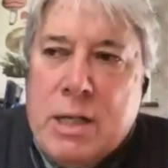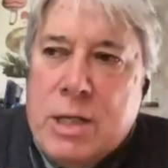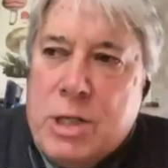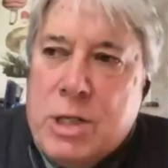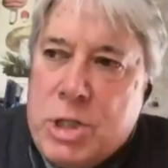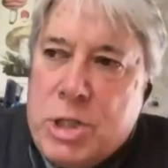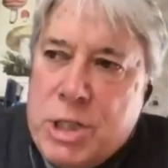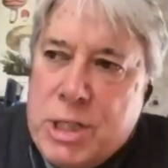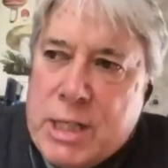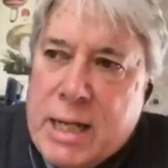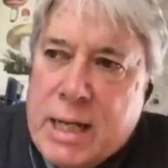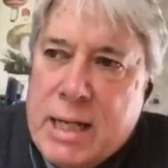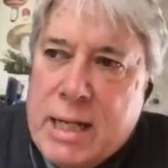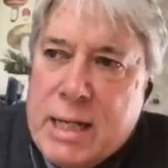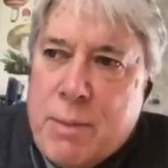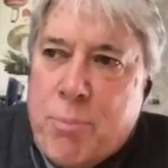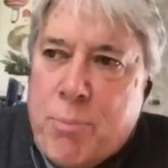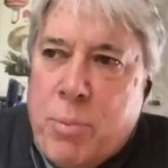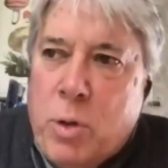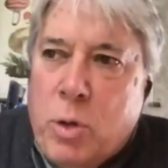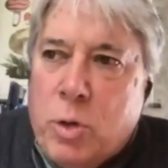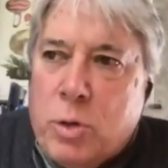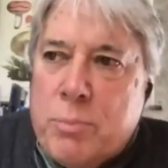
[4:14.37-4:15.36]
She kind
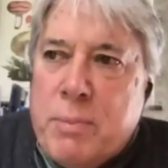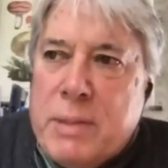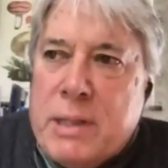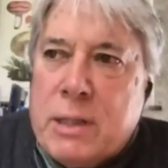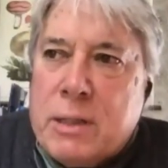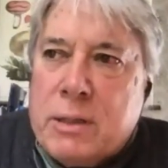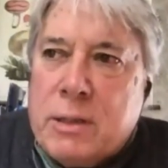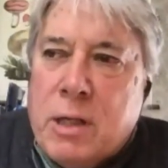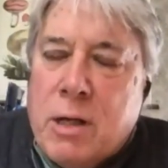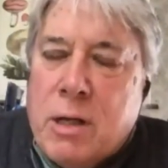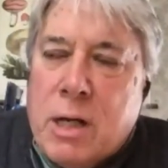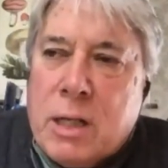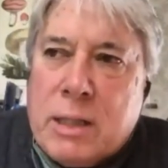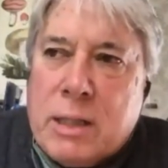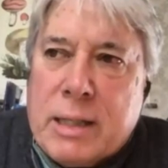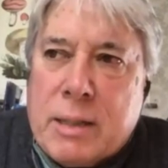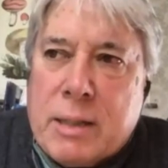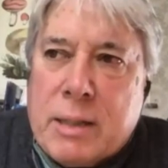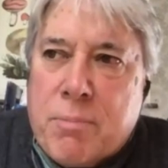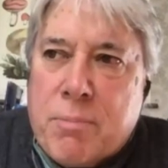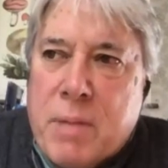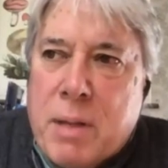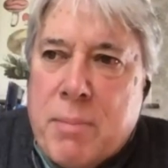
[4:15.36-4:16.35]
of pulled me along,
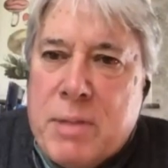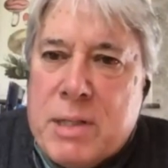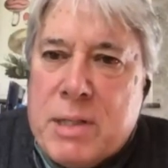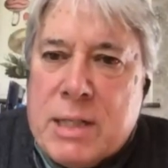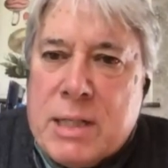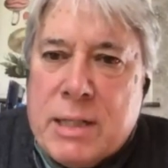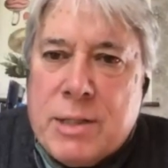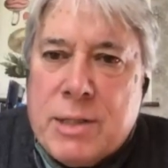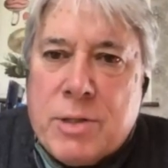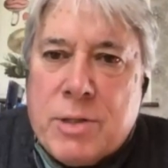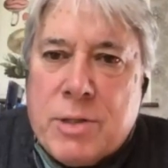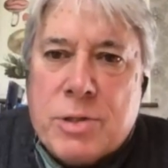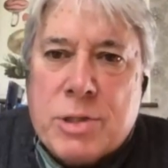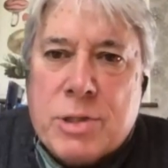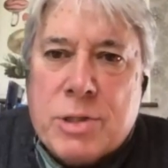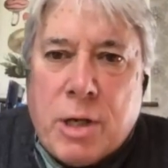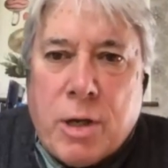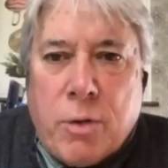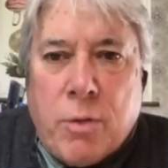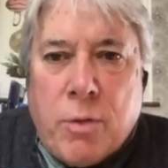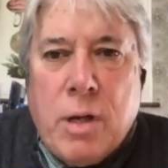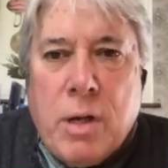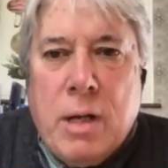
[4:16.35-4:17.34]
like maybe ten years
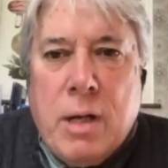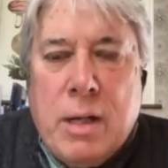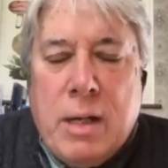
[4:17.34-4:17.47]
ago.